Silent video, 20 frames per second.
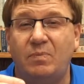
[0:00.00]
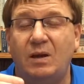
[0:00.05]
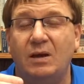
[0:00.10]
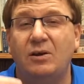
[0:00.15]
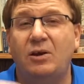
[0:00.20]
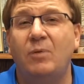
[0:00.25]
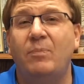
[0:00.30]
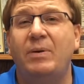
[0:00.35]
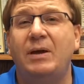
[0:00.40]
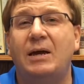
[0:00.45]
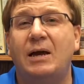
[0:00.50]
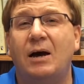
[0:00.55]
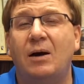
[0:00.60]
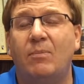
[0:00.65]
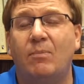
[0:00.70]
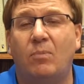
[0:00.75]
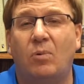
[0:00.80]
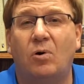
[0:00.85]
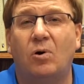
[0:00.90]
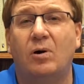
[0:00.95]
to
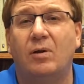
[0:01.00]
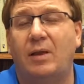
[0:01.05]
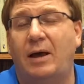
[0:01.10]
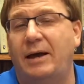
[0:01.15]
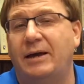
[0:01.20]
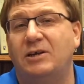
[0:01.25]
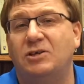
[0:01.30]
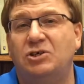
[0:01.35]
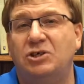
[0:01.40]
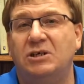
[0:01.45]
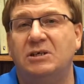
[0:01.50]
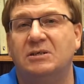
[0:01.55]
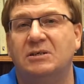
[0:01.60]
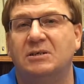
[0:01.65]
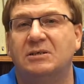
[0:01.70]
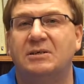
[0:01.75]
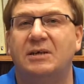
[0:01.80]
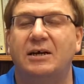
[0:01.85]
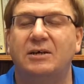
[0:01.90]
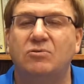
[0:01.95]
become more like
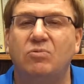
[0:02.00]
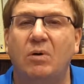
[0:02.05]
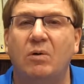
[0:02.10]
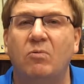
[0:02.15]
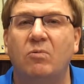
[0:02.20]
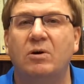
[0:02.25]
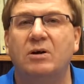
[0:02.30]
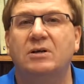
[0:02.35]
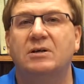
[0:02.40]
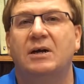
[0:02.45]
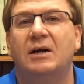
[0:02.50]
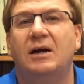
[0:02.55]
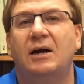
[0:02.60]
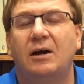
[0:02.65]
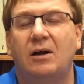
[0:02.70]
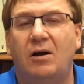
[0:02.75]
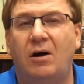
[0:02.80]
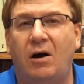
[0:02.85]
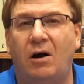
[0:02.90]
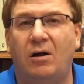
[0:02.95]
Jesus. That's what we're
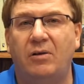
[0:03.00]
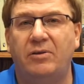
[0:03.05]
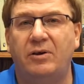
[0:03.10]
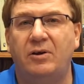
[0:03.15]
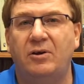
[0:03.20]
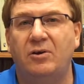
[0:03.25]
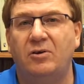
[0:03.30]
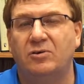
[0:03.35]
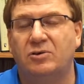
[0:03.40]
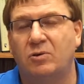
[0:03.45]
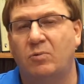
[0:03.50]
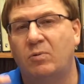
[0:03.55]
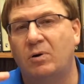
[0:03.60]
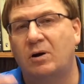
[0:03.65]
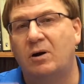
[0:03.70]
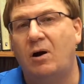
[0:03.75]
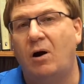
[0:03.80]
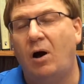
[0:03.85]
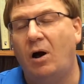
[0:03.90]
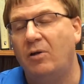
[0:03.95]
called to do. So we're
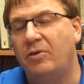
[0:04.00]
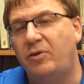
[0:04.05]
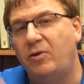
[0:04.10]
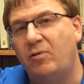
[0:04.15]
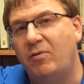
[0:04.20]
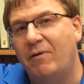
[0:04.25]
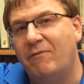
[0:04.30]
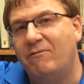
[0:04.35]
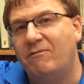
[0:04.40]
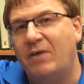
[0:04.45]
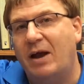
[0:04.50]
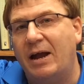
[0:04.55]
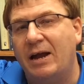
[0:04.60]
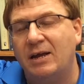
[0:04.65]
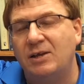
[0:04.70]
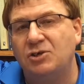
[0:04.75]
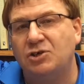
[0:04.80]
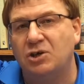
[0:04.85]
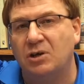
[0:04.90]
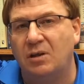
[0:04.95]
called to
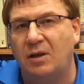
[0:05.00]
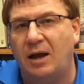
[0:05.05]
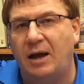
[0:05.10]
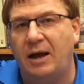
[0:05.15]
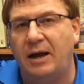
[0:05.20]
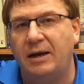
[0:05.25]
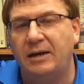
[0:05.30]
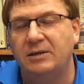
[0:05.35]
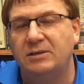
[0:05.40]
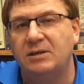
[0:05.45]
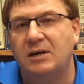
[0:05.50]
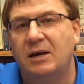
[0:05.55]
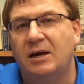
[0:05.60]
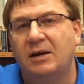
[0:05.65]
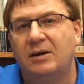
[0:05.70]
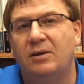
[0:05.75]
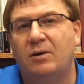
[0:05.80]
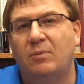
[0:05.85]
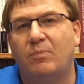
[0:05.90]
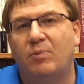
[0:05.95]
evangelize,
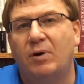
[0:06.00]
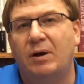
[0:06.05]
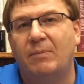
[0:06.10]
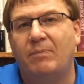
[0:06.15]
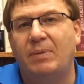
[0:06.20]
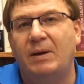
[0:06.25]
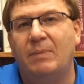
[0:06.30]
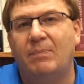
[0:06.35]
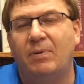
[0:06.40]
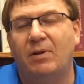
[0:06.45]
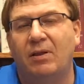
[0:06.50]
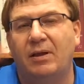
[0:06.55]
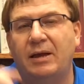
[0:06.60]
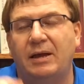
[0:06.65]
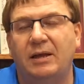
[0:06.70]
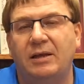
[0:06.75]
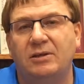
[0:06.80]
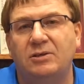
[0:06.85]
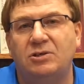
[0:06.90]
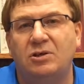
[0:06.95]
to bring people
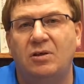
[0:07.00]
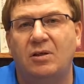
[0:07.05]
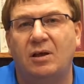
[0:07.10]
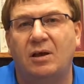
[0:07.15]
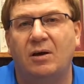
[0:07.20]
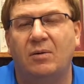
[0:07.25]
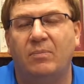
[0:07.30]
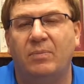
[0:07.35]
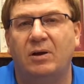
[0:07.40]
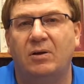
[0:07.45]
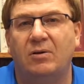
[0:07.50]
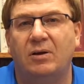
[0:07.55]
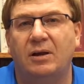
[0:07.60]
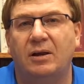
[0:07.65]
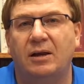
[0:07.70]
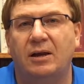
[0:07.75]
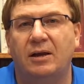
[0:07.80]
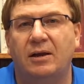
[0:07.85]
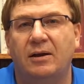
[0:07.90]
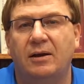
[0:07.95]
into the
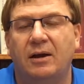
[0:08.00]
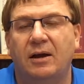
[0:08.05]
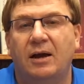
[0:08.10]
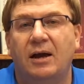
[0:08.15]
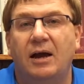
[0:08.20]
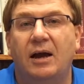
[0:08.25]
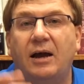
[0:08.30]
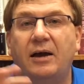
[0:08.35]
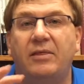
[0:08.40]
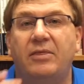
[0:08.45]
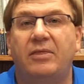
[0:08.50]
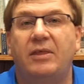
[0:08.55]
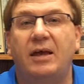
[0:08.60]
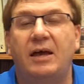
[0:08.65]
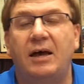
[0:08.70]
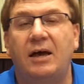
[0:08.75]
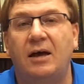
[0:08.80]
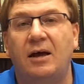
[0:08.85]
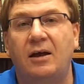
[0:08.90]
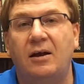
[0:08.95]
community. And
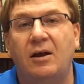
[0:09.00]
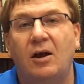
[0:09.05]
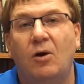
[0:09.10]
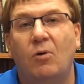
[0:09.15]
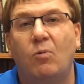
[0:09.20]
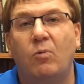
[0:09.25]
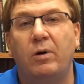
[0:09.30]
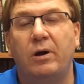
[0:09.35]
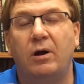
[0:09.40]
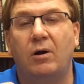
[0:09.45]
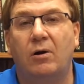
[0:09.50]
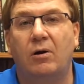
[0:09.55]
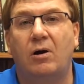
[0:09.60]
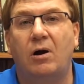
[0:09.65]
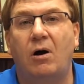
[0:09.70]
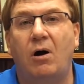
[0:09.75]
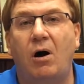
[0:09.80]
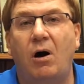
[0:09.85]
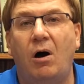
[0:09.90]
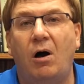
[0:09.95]
then we are
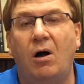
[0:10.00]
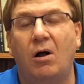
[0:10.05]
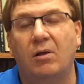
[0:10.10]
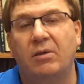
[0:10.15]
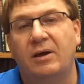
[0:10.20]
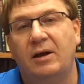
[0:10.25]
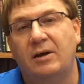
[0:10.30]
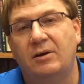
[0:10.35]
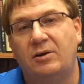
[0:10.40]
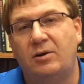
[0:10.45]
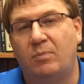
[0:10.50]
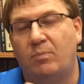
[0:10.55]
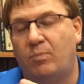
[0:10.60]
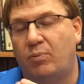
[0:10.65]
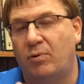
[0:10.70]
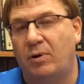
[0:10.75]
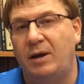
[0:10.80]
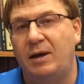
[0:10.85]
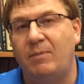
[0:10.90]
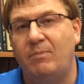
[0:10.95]
called to
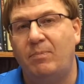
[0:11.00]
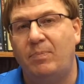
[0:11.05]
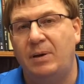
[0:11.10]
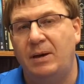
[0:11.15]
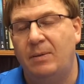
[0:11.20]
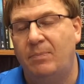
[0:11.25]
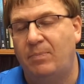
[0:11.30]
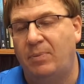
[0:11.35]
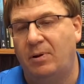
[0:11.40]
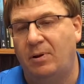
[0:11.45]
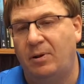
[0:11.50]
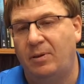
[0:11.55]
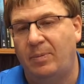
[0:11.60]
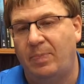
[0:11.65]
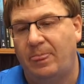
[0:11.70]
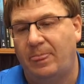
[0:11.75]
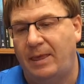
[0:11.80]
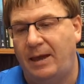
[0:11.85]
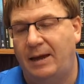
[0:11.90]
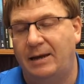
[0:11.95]
bring people,
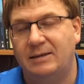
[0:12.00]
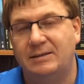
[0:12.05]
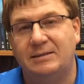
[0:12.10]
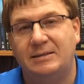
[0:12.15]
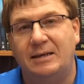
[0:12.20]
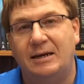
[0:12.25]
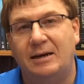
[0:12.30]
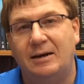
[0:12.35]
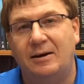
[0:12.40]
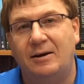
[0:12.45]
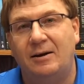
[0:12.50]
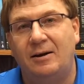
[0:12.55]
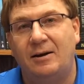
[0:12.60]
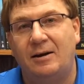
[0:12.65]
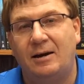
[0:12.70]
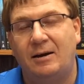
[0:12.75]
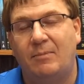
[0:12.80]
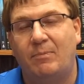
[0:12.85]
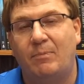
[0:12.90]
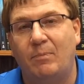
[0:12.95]
as
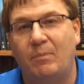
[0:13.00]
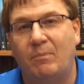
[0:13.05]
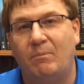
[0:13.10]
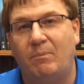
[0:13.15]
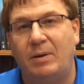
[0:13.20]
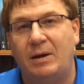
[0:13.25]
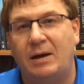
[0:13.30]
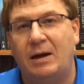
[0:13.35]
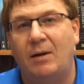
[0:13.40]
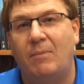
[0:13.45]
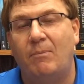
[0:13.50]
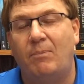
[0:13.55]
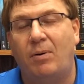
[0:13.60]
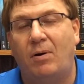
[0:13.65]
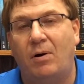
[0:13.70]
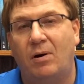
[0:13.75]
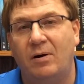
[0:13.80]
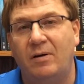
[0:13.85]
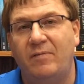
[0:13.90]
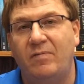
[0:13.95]
they become
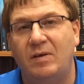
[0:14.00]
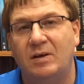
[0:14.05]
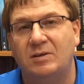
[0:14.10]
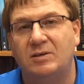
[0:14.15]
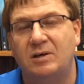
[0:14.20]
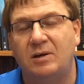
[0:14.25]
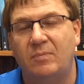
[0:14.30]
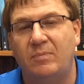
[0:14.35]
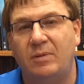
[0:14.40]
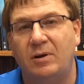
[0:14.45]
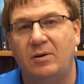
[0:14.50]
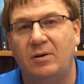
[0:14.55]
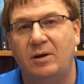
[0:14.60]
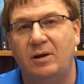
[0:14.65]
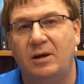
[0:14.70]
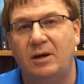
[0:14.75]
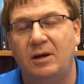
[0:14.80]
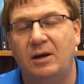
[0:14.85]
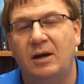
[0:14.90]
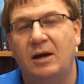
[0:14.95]
part of this
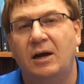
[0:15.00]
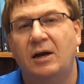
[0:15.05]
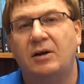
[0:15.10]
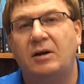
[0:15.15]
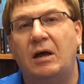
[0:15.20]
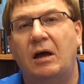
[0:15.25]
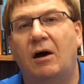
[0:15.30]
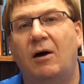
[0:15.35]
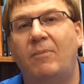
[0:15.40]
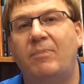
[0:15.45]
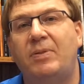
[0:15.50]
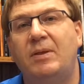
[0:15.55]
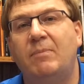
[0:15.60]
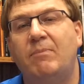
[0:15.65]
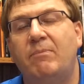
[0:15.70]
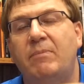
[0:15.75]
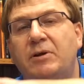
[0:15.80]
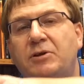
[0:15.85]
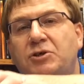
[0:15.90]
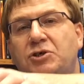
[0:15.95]
community, to help
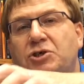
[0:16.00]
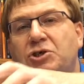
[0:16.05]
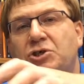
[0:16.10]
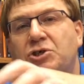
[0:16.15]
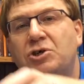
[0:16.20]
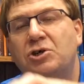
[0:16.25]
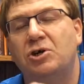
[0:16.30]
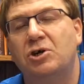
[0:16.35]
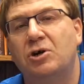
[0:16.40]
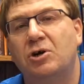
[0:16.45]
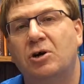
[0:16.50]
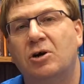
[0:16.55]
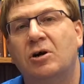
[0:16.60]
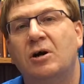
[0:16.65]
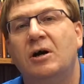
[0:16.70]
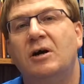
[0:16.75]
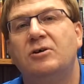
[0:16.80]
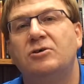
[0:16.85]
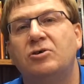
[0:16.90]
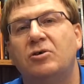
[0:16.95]
them
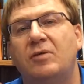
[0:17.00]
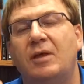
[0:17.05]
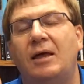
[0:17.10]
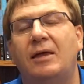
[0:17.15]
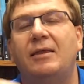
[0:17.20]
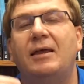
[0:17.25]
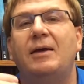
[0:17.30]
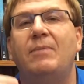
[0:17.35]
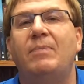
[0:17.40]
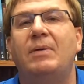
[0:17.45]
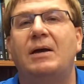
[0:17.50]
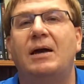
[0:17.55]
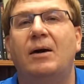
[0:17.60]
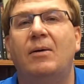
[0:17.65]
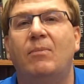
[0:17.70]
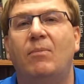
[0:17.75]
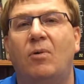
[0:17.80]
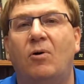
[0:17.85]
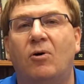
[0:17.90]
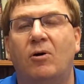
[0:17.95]
mature so that they
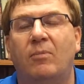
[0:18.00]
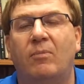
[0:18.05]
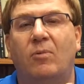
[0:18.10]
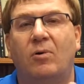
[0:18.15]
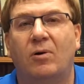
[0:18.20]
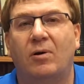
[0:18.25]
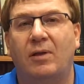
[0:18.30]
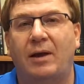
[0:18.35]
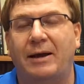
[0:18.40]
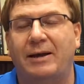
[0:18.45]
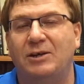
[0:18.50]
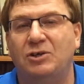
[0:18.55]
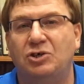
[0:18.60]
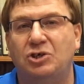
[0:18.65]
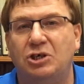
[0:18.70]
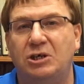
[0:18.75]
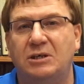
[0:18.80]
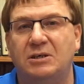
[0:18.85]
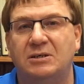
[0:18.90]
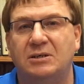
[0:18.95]
become more and more like
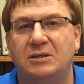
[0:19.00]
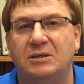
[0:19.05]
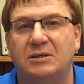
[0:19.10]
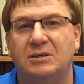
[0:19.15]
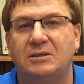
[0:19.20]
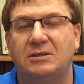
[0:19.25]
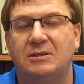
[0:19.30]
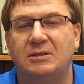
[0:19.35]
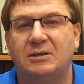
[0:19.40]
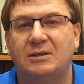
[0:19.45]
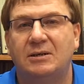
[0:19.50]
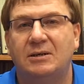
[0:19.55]
Jesus.